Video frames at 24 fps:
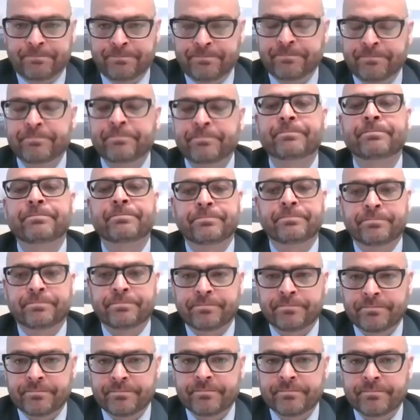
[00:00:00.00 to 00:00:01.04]
do I need
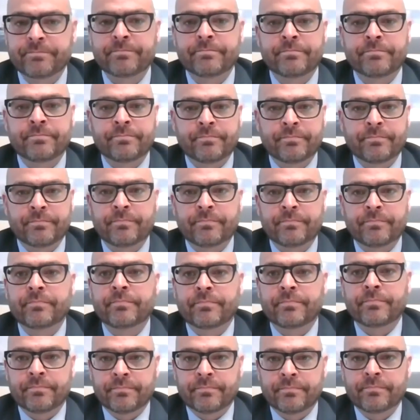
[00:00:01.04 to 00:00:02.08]
to think of?
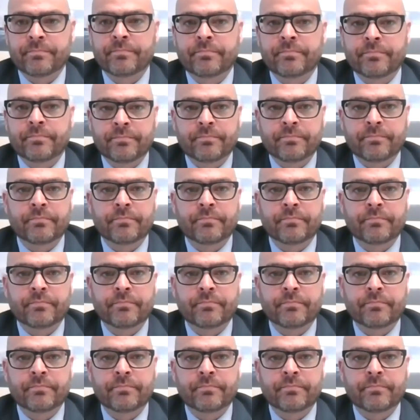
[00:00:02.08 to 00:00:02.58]
I'm